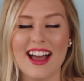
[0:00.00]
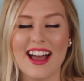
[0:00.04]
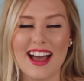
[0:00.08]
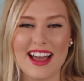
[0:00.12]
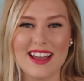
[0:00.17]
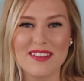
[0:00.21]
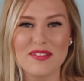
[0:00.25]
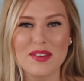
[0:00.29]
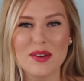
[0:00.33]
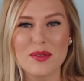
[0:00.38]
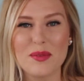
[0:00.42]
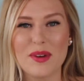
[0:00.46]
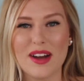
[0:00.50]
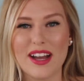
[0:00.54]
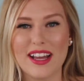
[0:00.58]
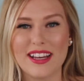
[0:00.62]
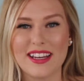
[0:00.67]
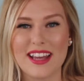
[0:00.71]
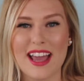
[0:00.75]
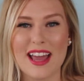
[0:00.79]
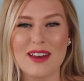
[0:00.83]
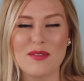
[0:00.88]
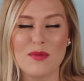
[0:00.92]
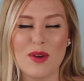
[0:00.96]
Hi
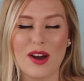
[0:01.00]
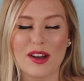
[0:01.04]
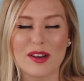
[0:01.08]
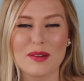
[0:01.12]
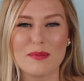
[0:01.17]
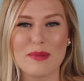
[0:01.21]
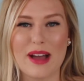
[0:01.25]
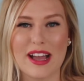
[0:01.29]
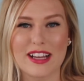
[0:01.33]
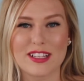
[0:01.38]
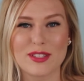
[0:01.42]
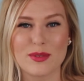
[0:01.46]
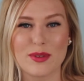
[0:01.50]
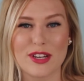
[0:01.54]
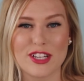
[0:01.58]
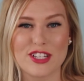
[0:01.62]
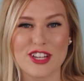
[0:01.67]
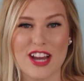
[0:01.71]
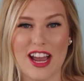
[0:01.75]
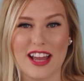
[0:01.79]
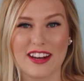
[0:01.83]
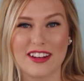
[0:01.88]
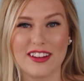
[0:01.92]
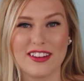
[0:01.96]
everyone, and welcome back to our
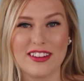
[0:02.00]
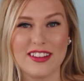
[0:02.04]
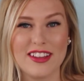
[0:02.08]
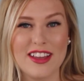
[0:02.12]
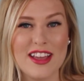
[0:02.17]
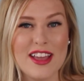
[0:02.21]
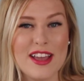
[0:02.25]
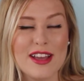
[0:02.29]
channel.